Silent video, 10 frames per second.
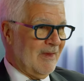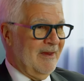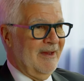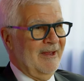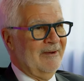
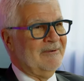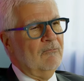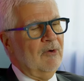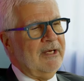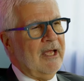
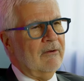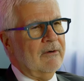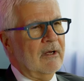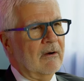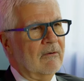And we now
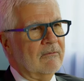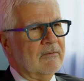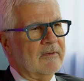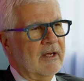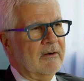
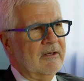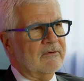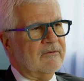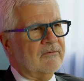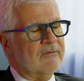know that
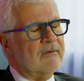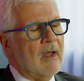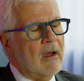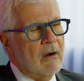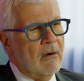it's
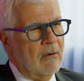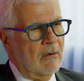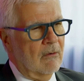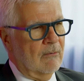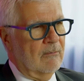
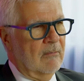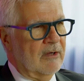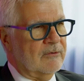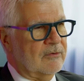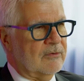so
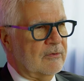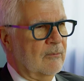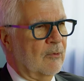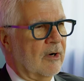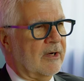much
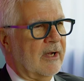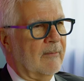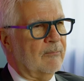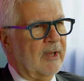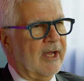more
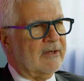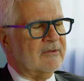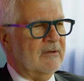complex.